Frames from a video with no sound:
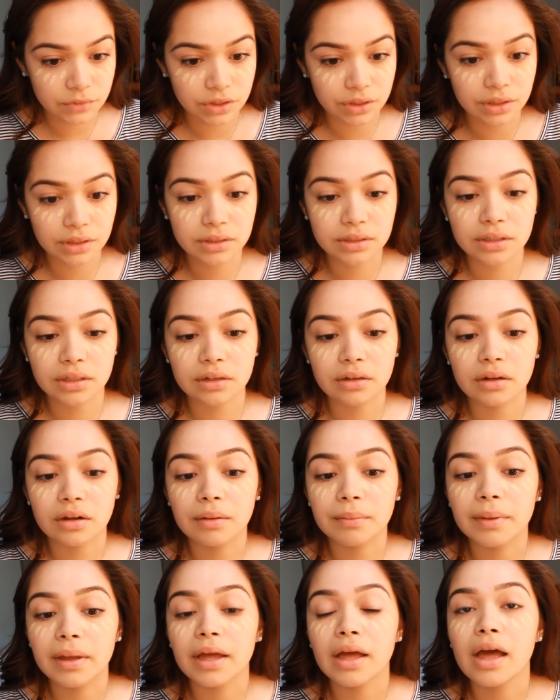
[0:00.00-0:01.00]
Just a
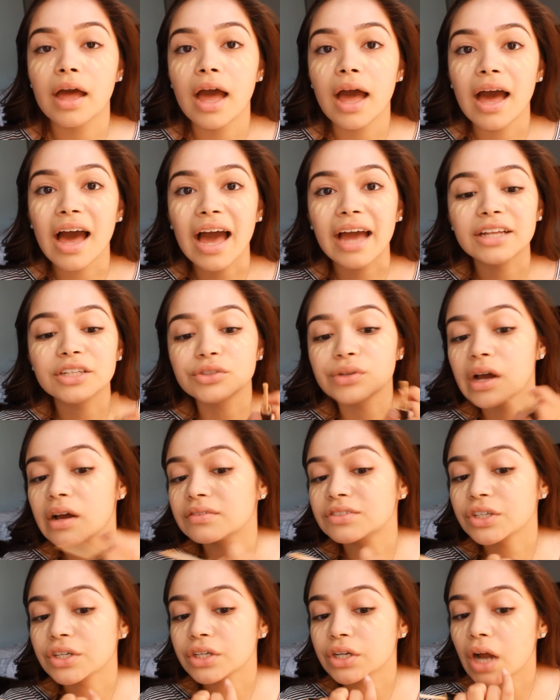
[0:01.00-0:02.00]
little bit. I do
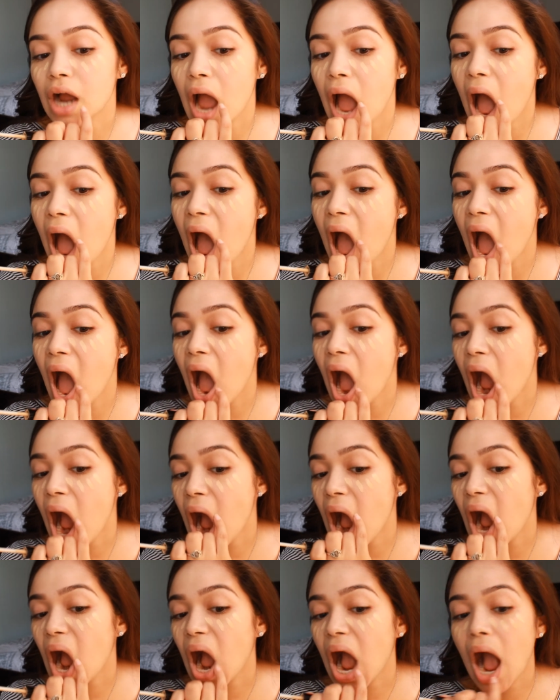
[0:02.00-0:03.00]
have dark
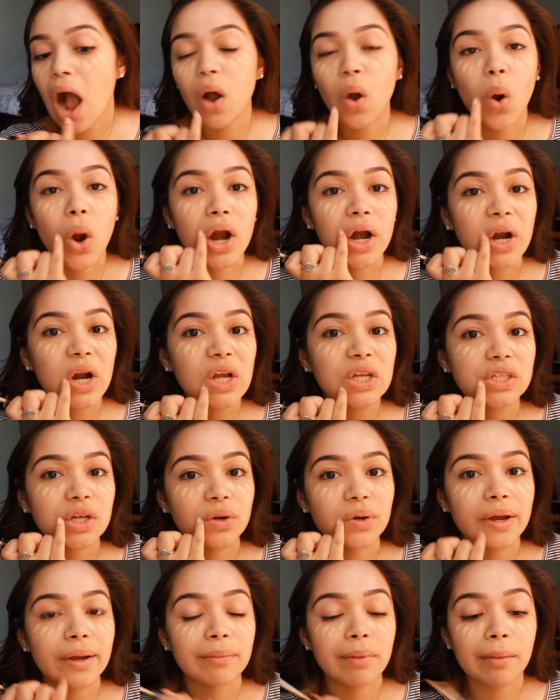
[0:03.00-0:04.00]
corners
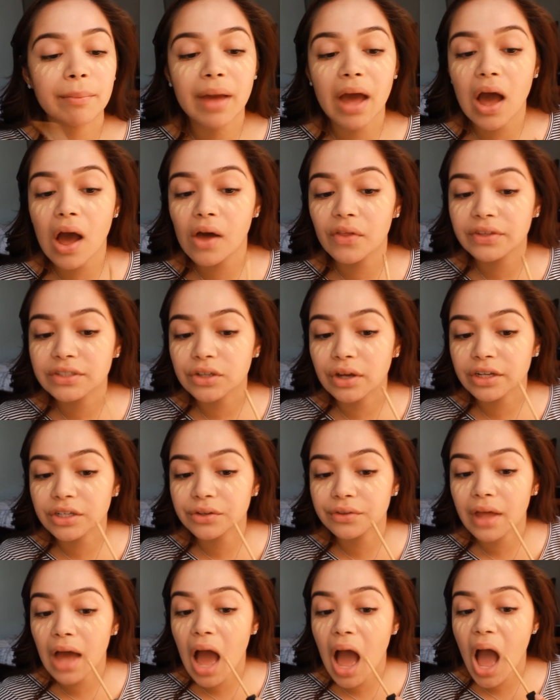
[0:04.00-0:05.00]
around my mouth, so I
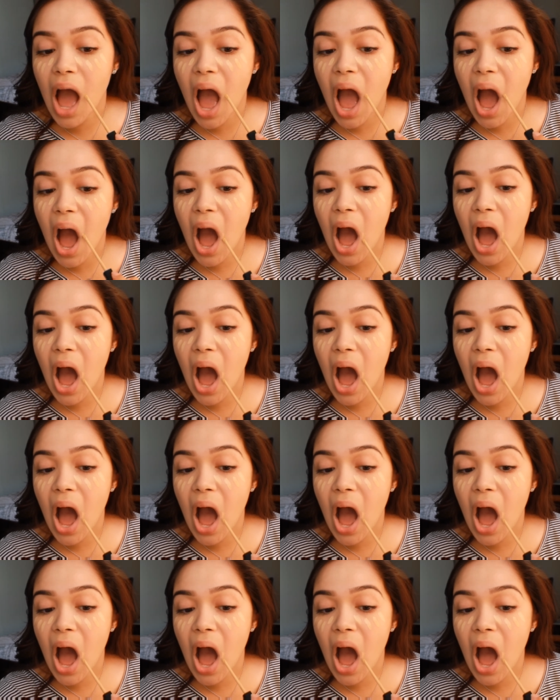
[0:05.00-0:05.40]
do that.